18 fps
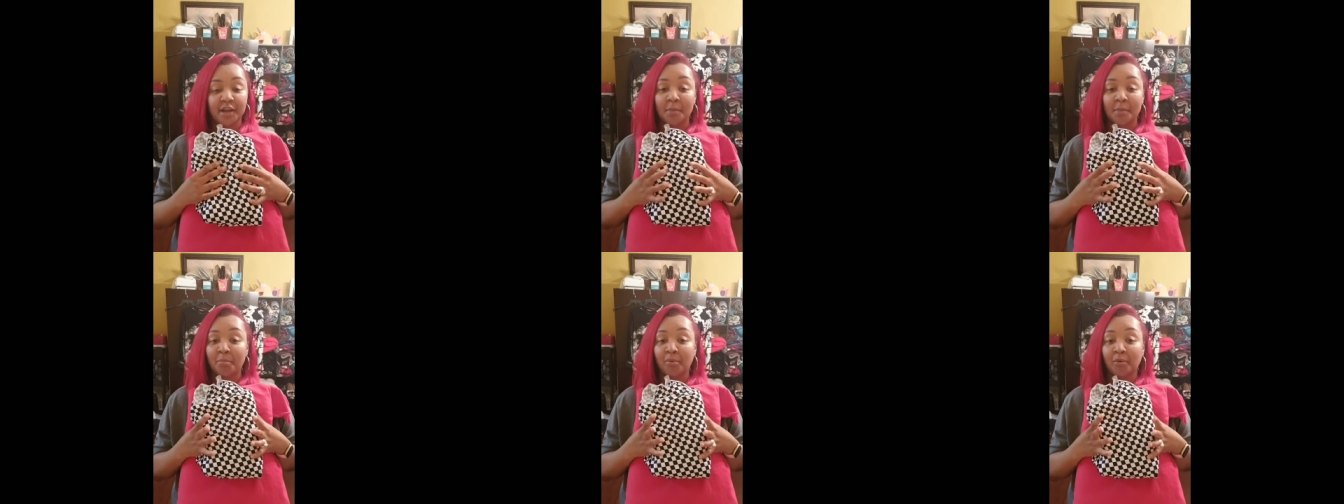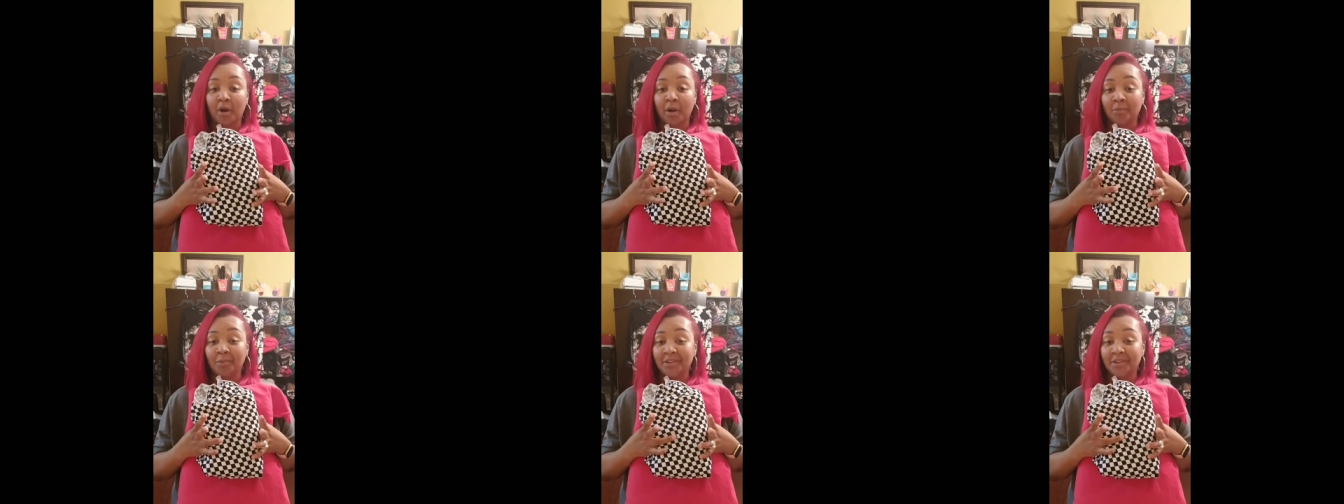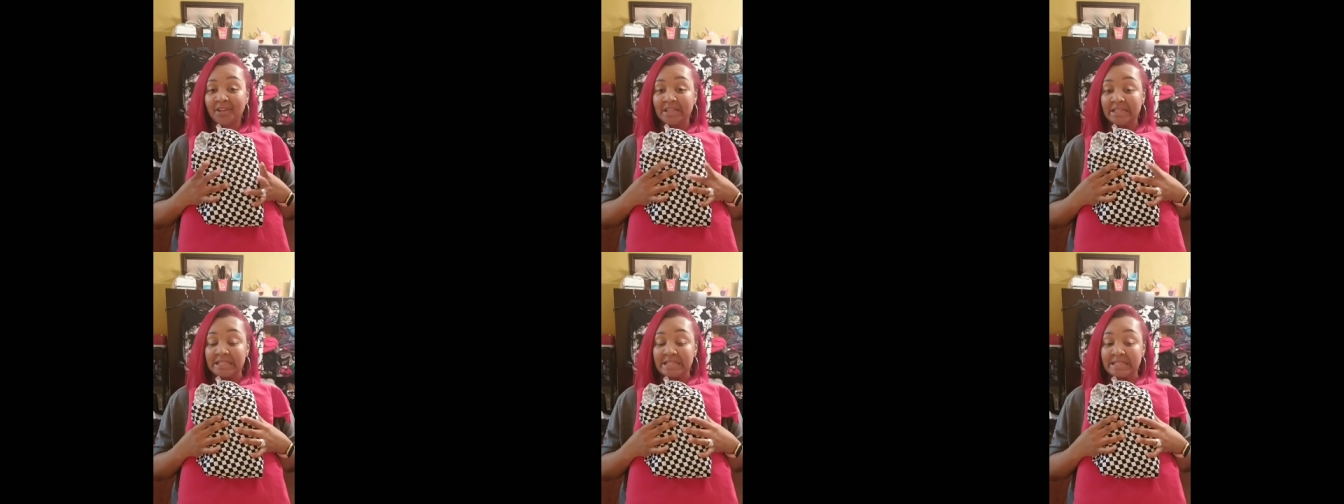and probably
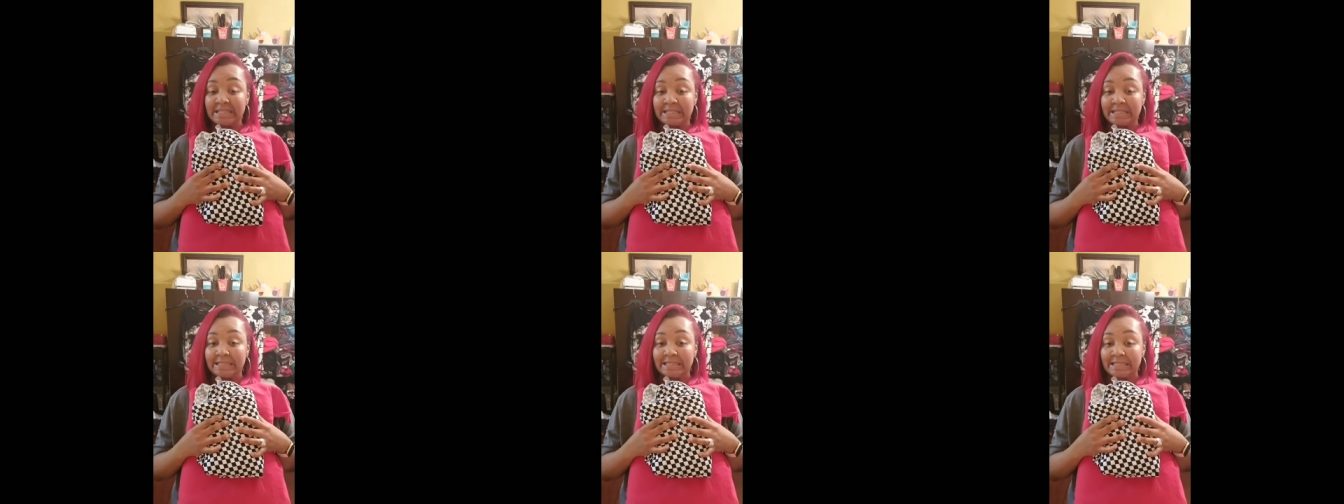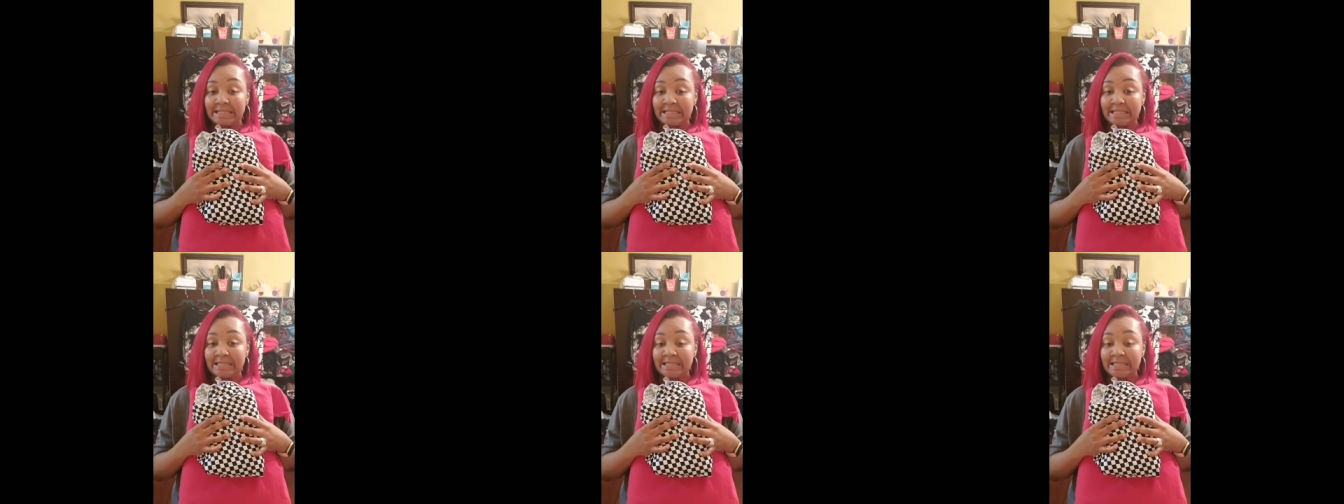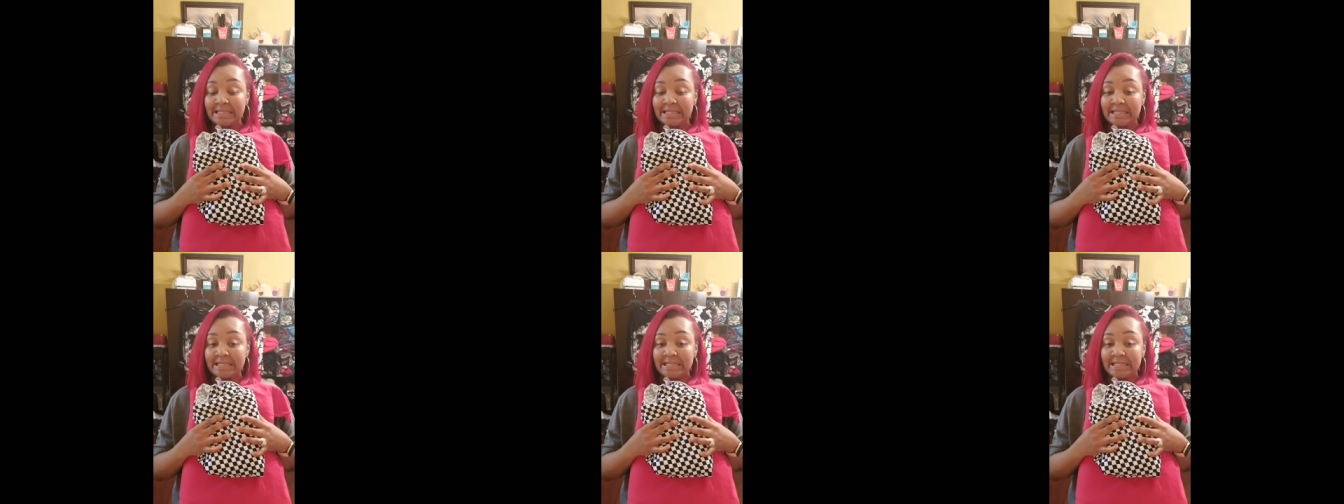the hood,
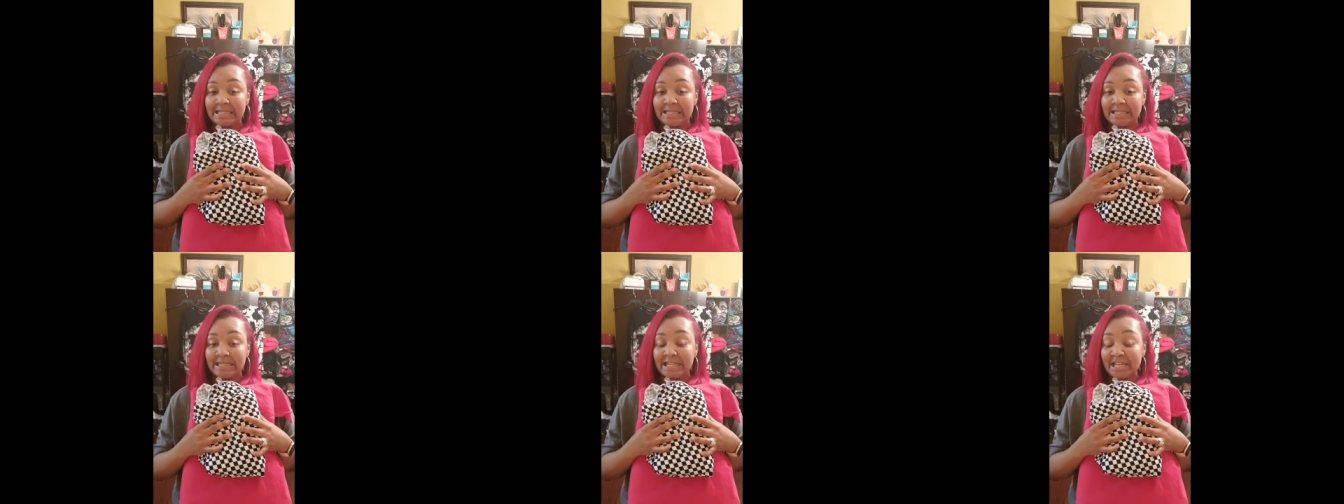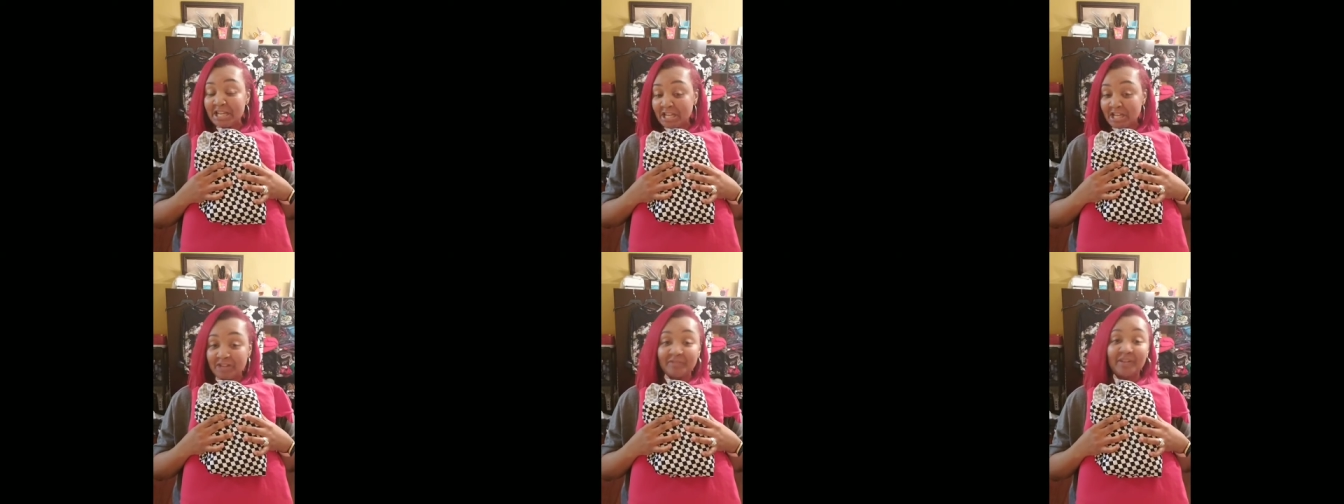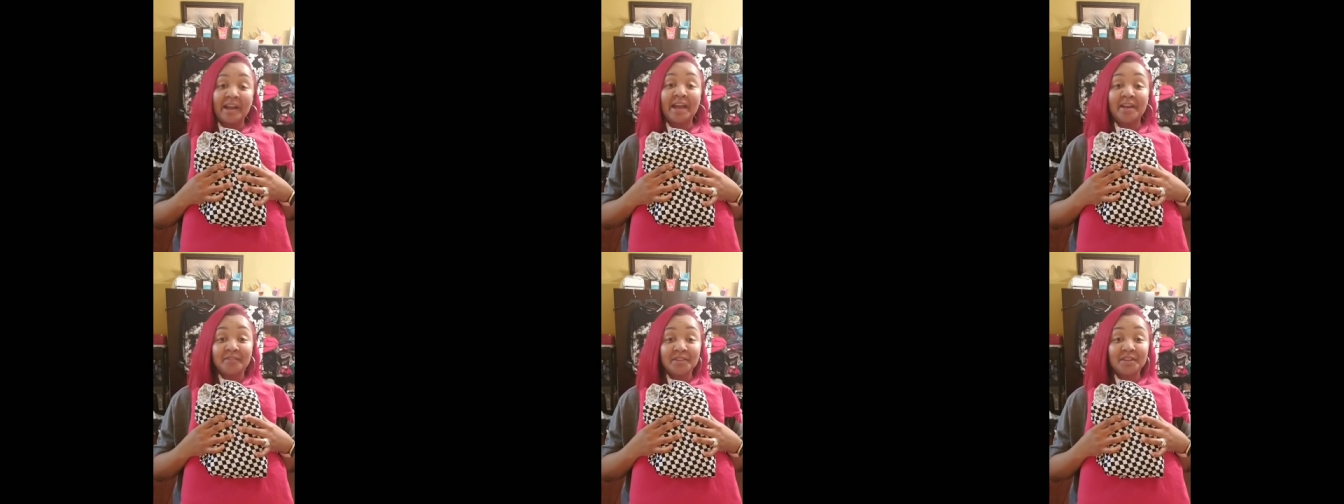if I
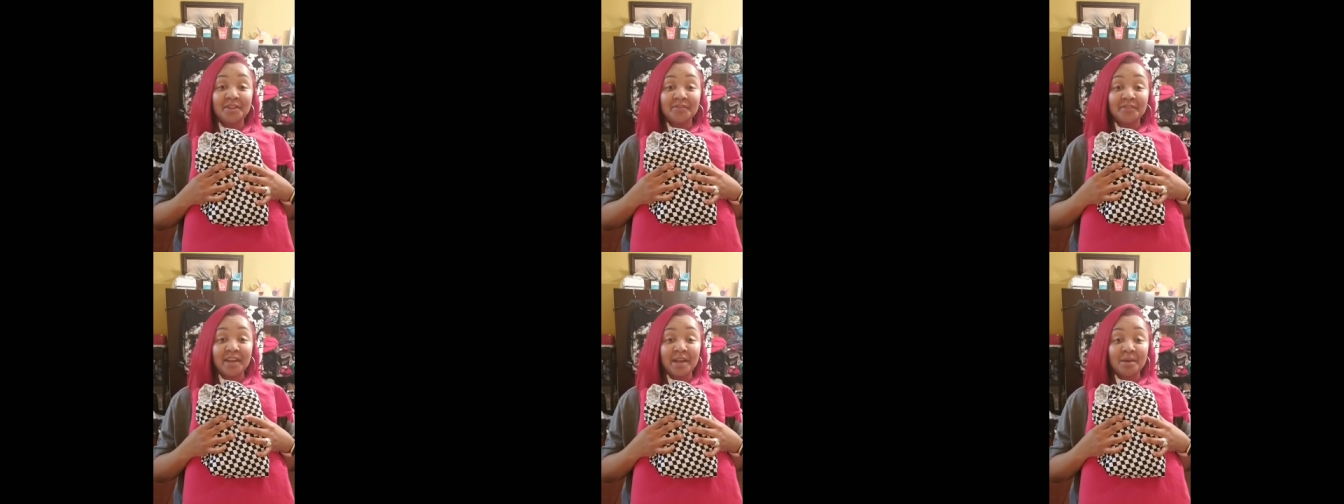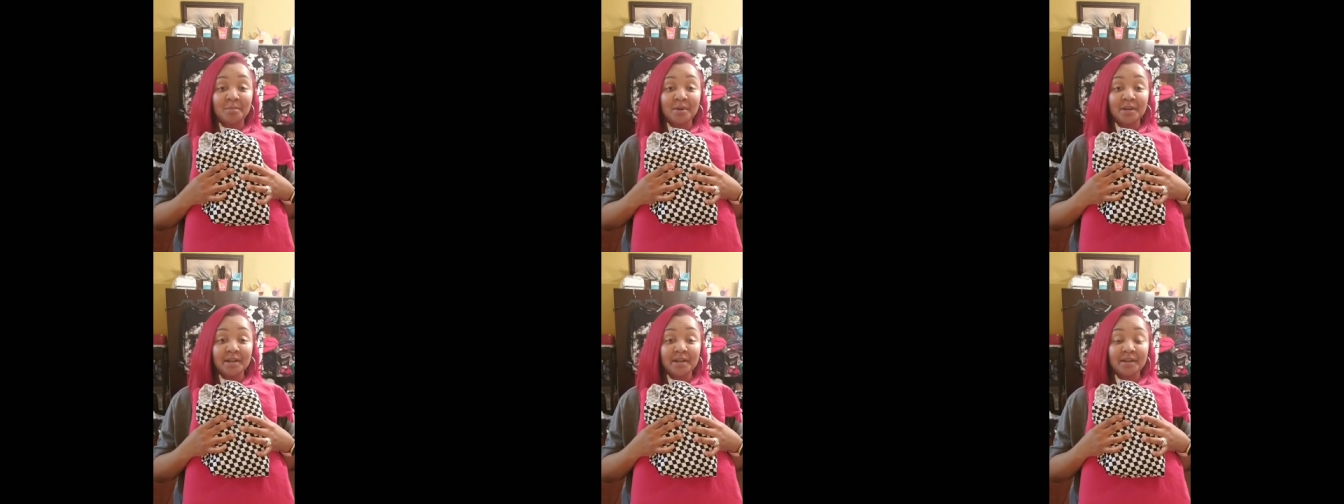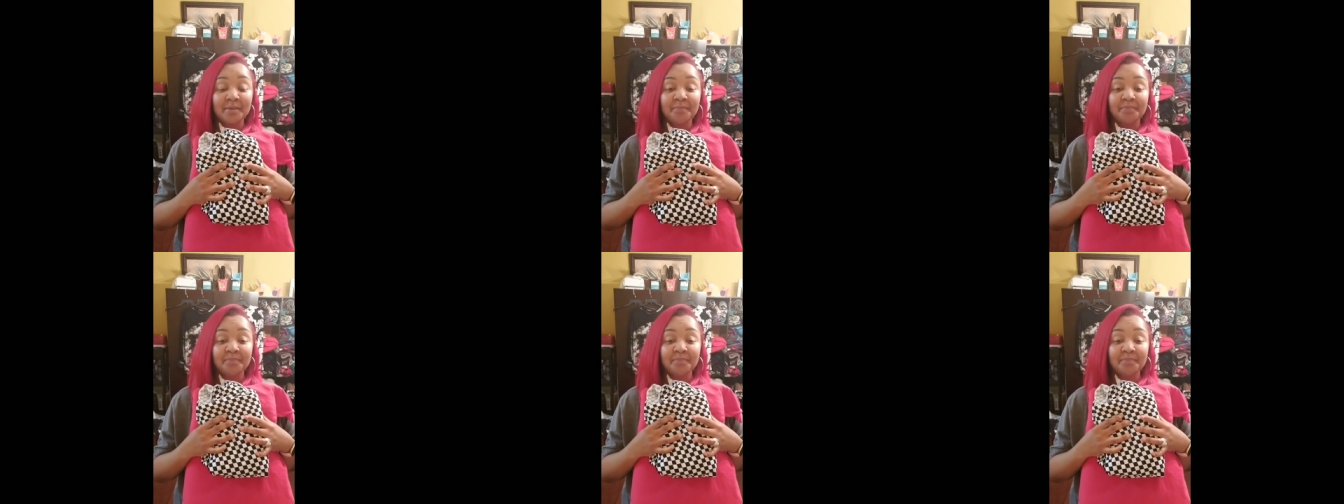have enough fabric.